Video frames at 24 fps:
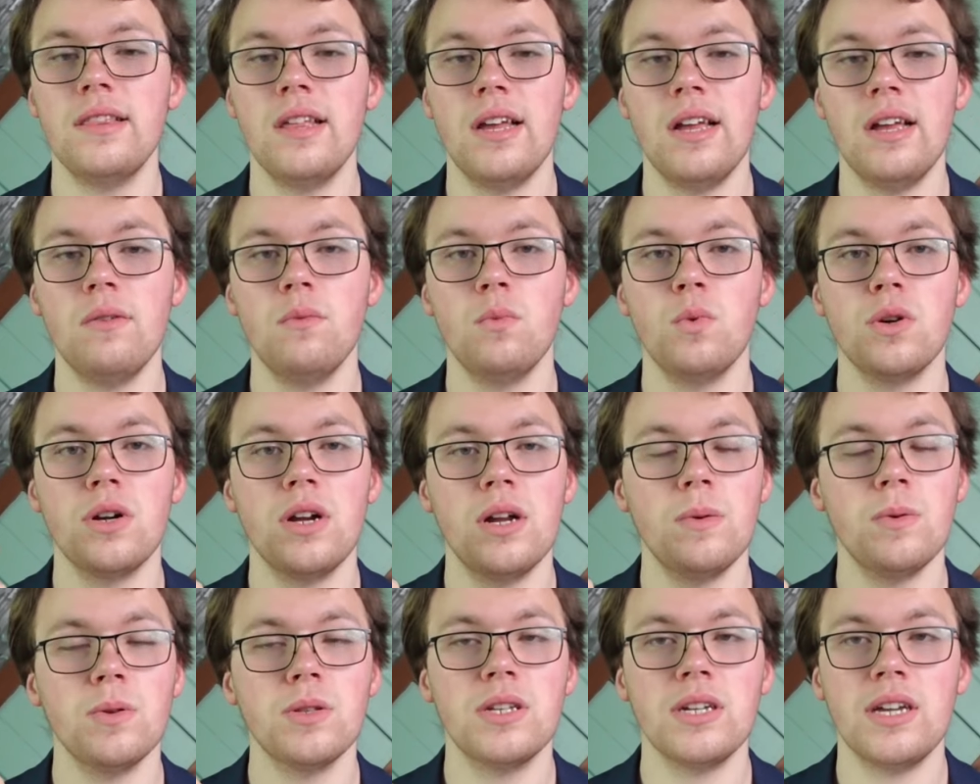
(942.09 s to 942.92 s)
they were
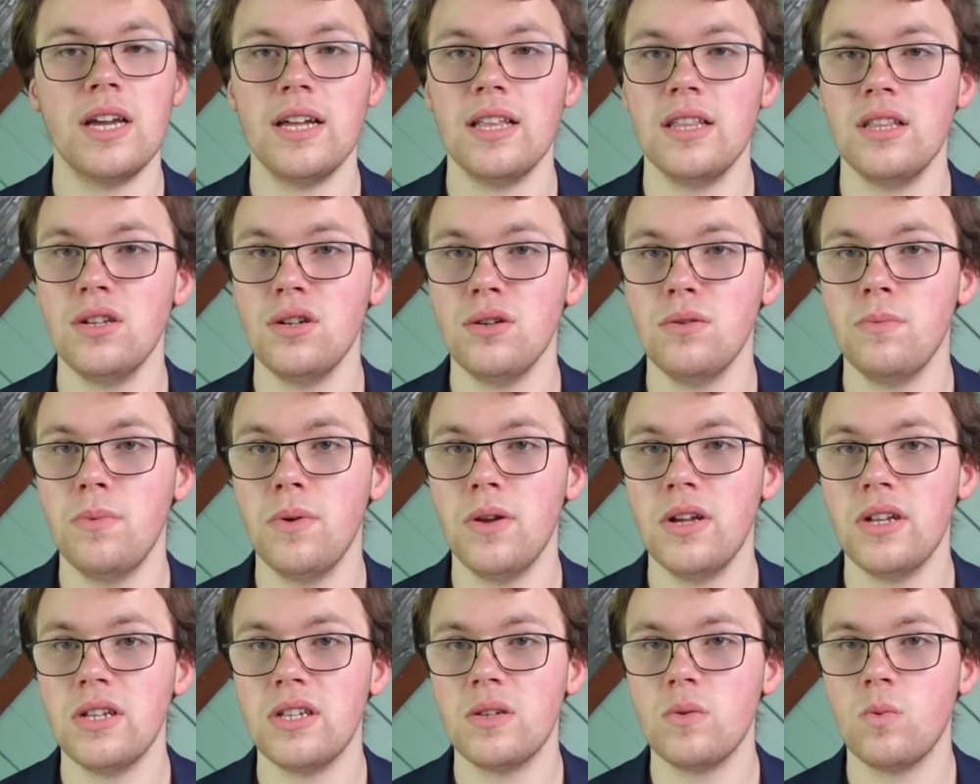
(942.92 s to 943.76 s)
able to get a little
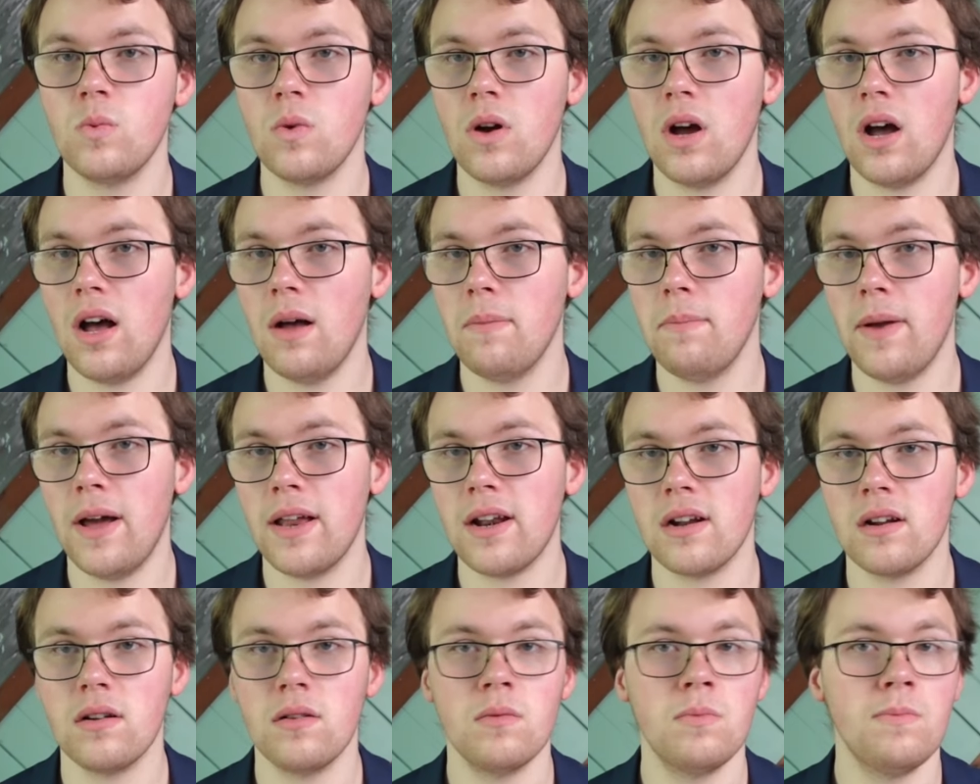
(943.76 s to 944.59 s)
bit uh,
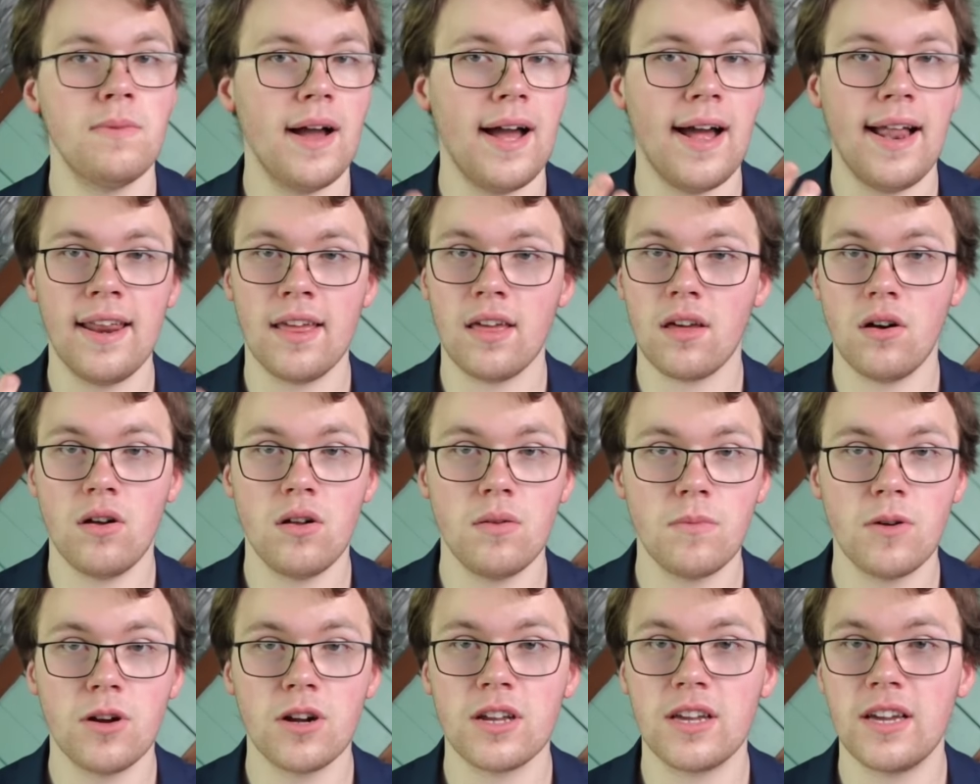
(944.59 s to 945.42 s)
better by adding
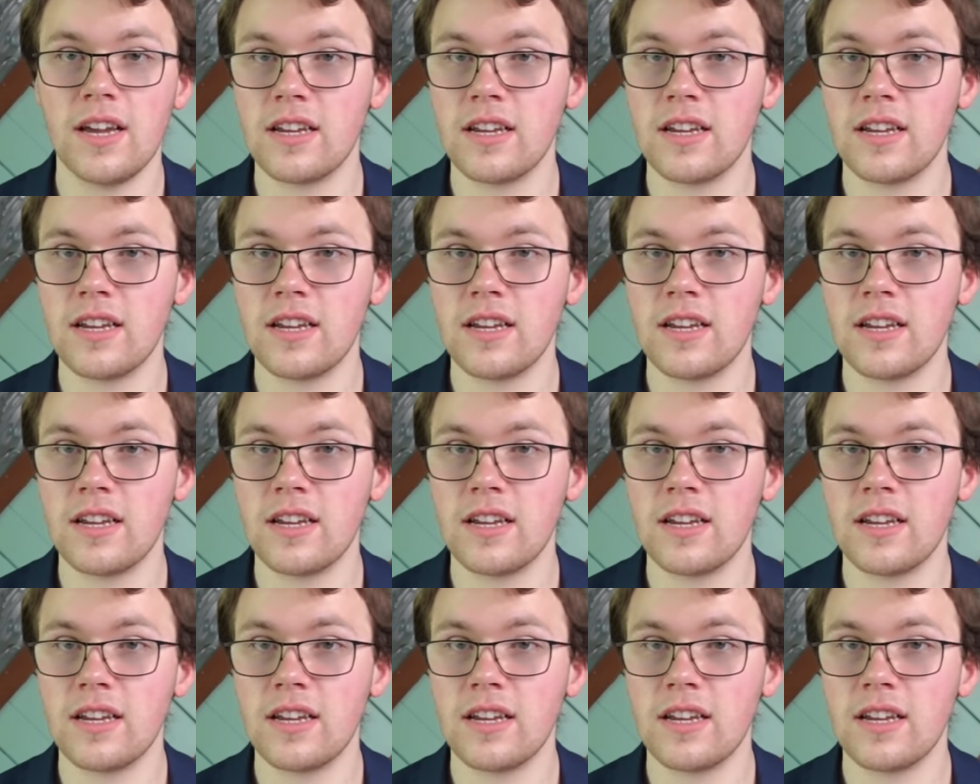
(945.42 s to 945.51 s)
Ullmark,